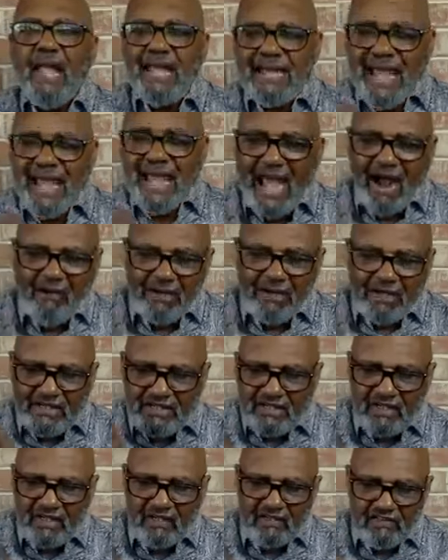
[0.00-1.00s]
and how it
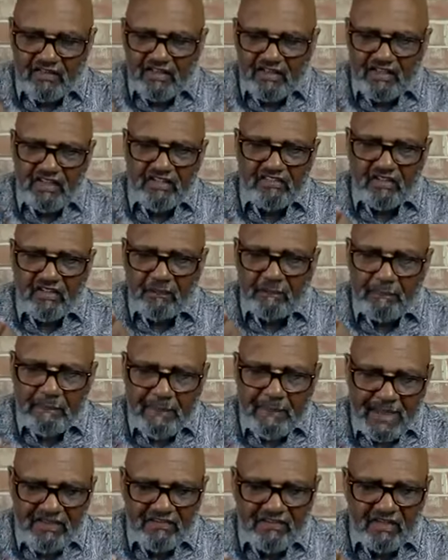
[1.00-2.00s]
does these
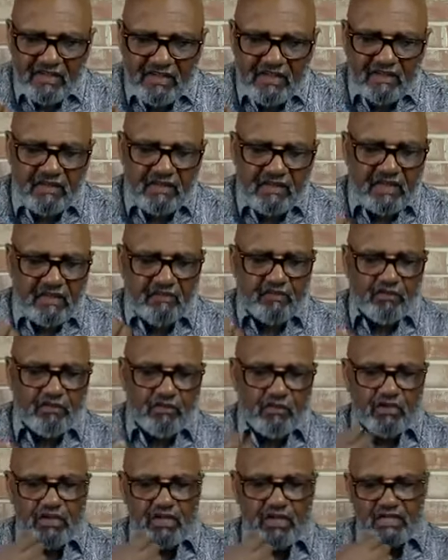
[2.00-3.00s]
amazing things
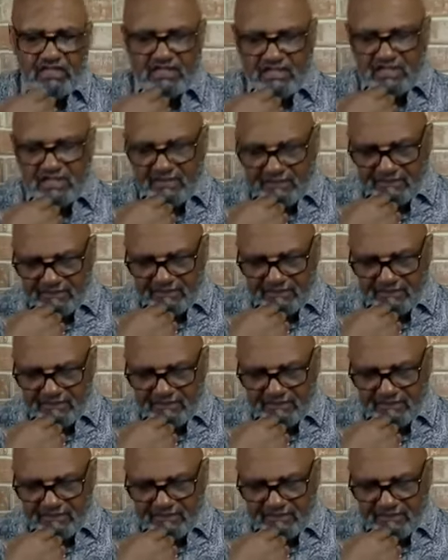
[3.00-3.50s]
for us.